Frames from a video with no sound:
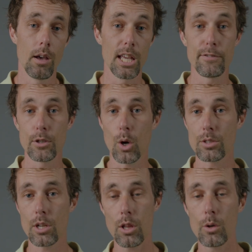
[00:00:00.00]
If you go
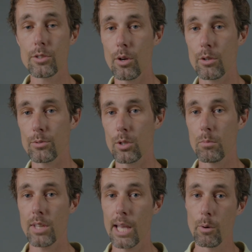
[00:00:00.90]
to close those
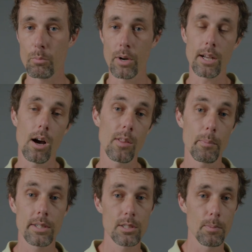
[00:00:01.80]
rooms, it will bring all the
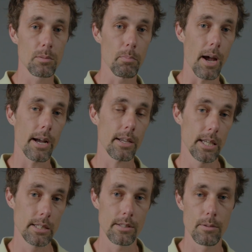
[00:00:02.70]
participants back
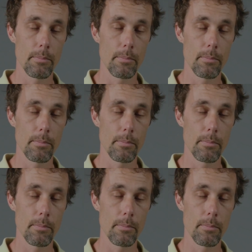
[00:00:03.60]
into the